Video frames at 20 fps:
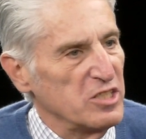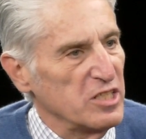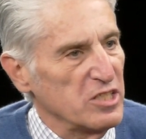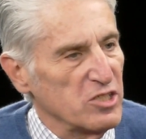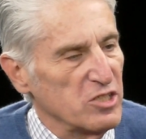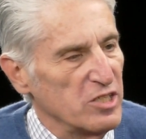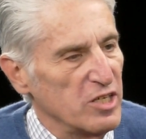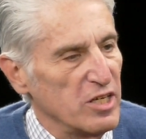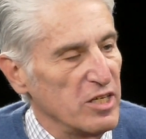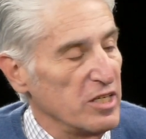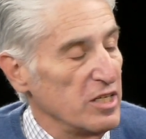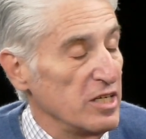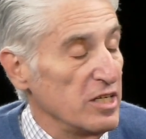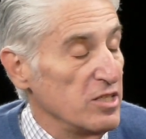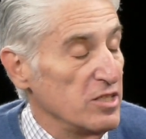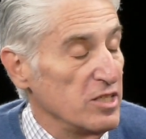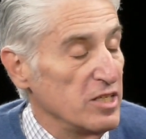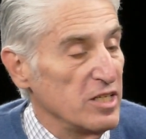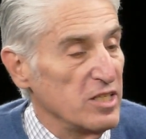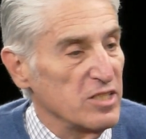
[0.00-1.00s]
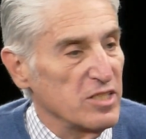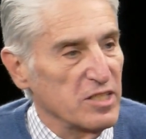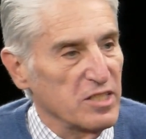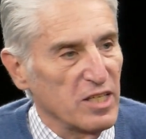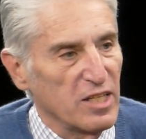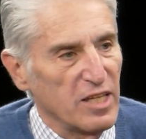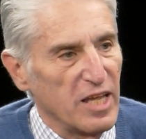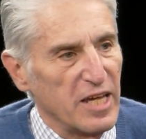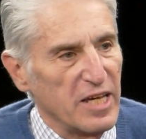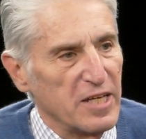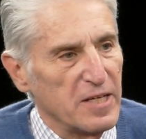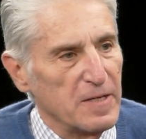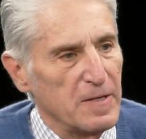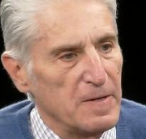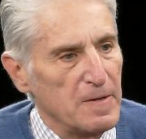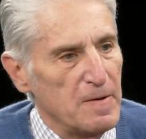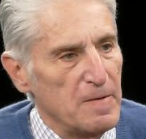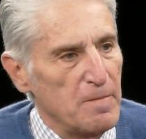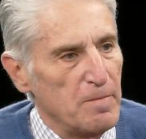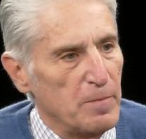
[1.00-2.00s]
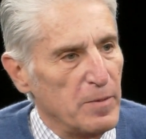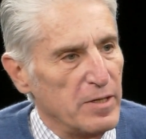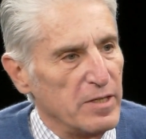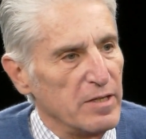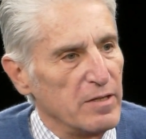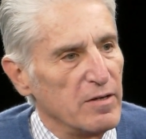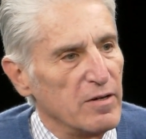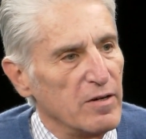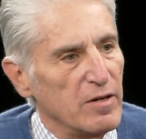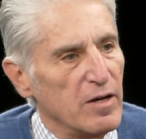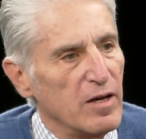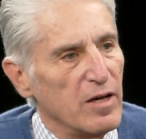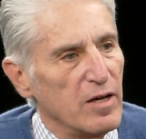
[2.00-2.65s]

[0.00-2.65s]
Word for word: it's uh, Indians and the like. Many but who are